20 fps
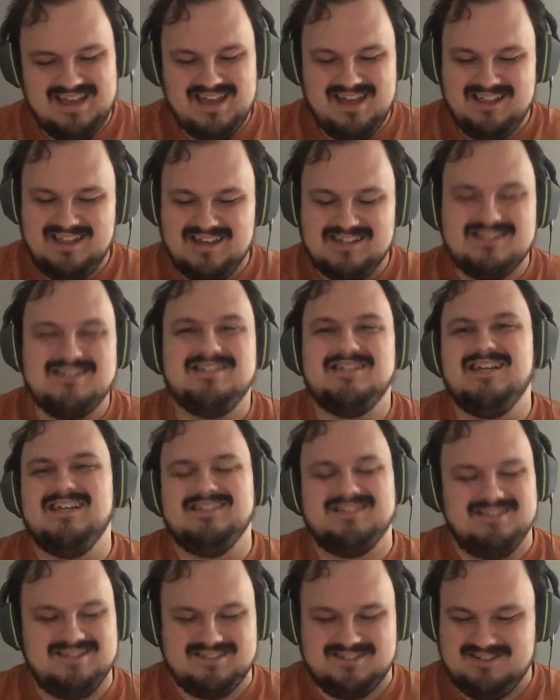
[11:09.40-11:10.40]
Like,
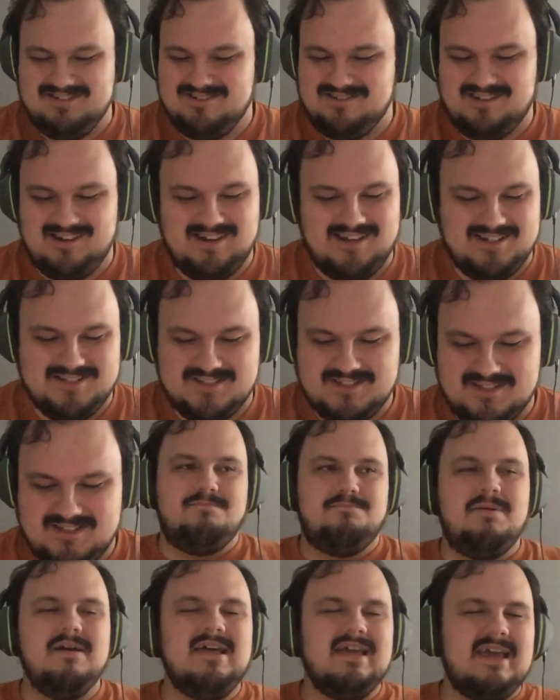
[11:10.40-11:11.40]
Jesus Christ.
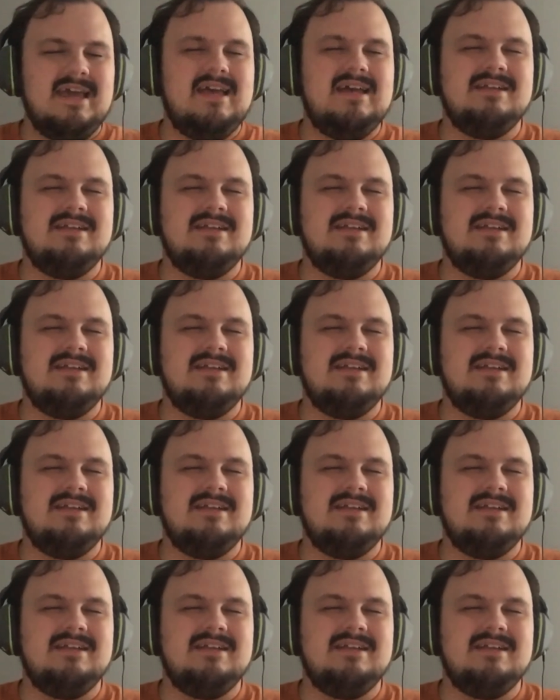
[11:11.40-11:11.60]
But again,